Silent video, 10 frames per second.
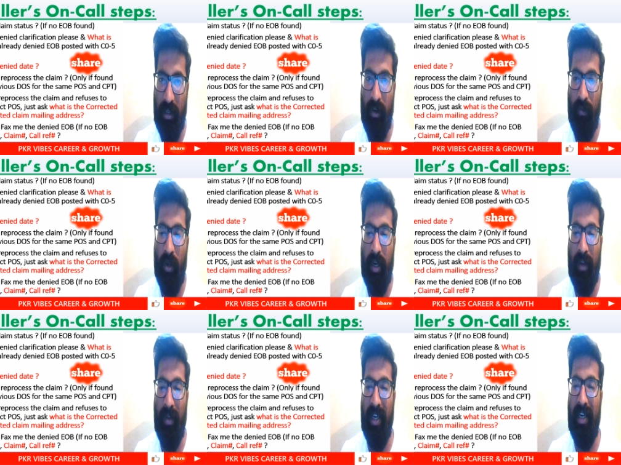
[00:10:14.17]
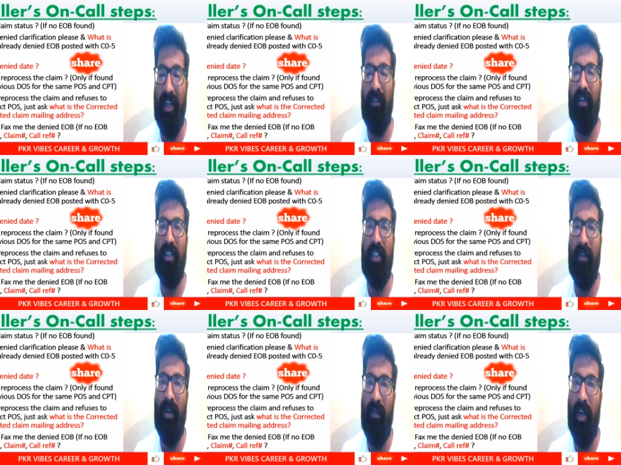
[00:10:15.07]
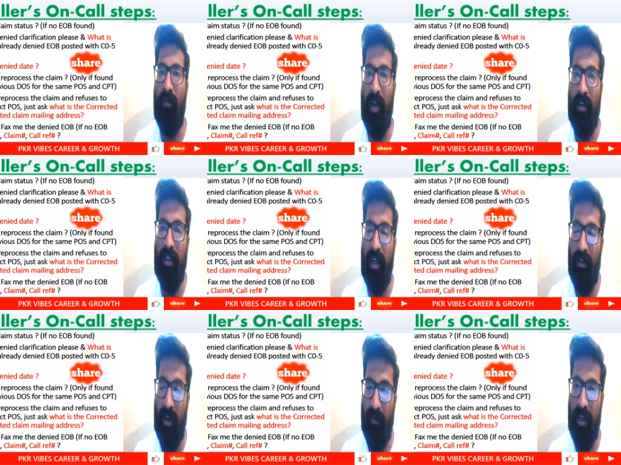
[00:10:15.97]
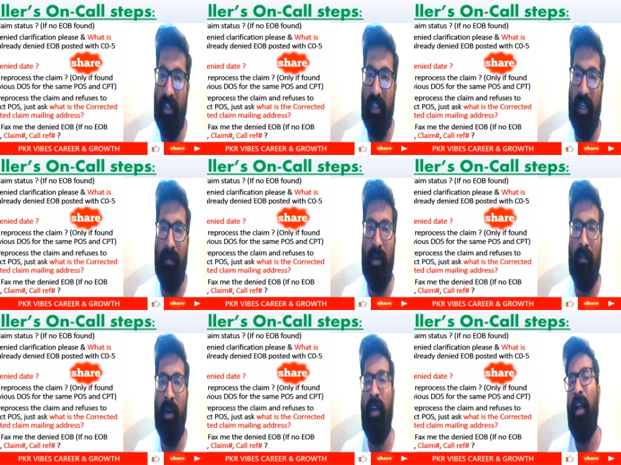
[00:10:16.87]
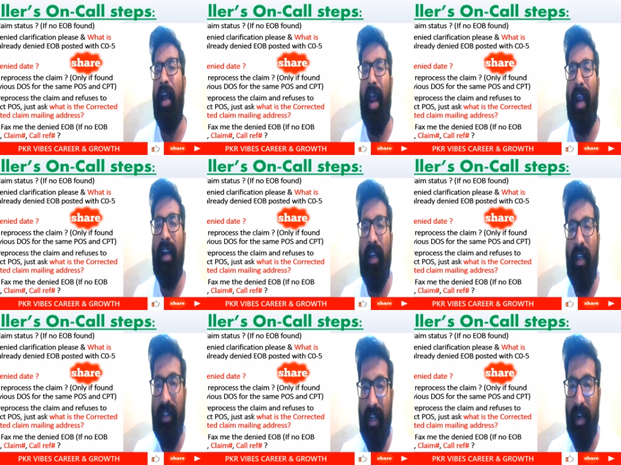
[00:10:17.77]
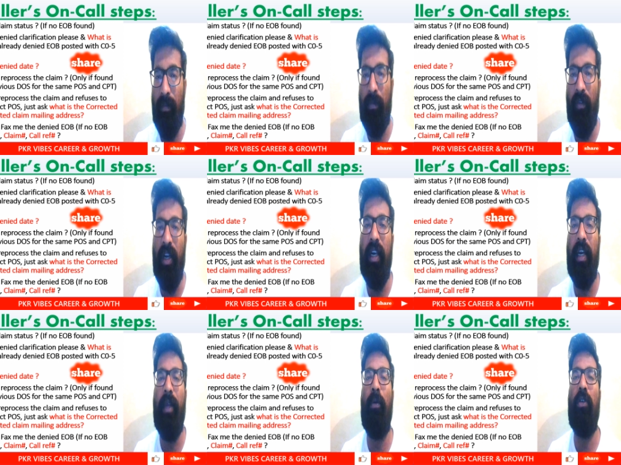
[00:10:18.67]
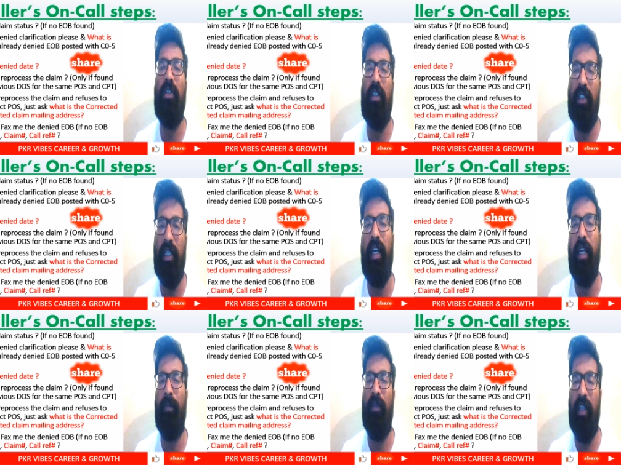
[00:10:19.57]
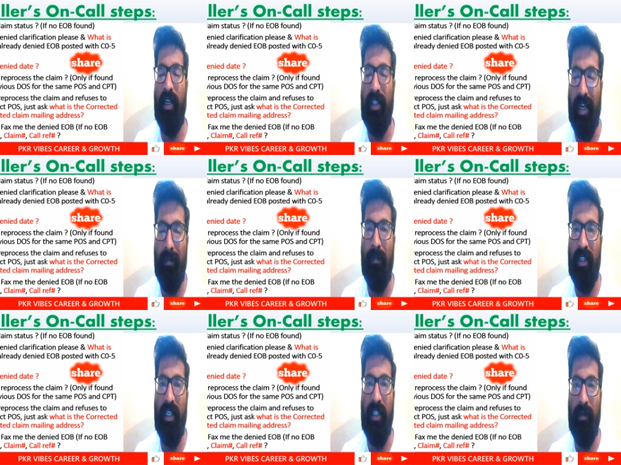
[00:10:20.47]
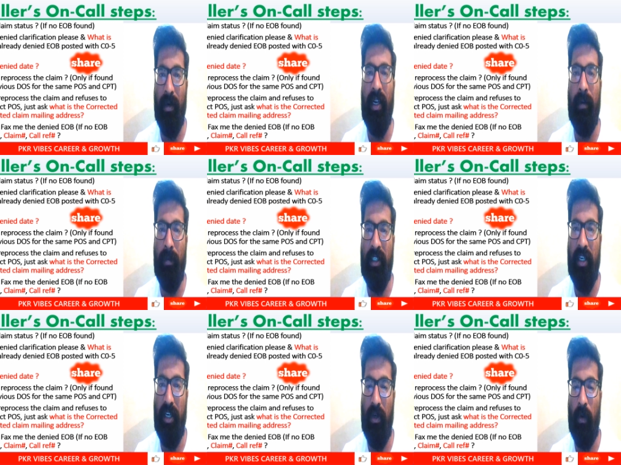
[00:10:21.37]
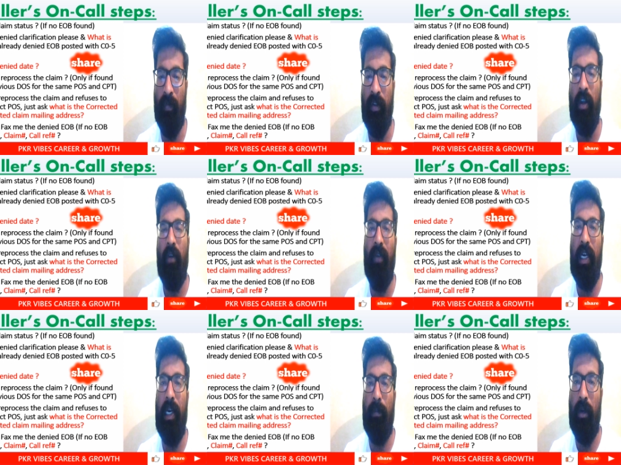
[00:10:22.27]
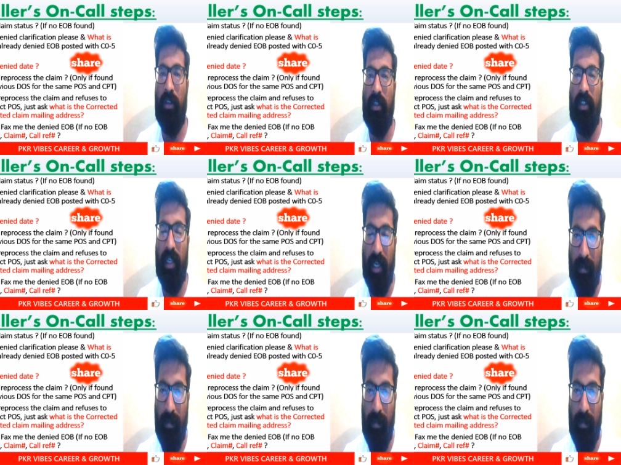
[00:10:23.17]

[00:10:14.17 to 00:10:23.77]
if you are giving any reference, she will verify that reference claim number, and the rep will reprocess the claim. Here the rep is nothing but a representative, will reprocess the claim